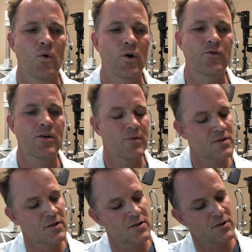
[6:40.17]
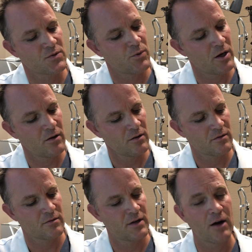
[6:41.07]
What treatments exist?
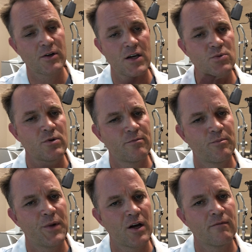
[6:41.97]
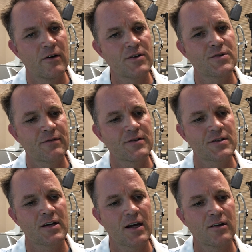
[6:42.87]
Well, nowadays we've become very
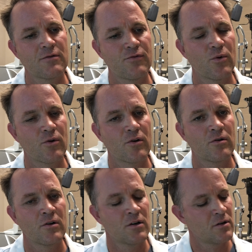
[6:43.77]
sophisticated for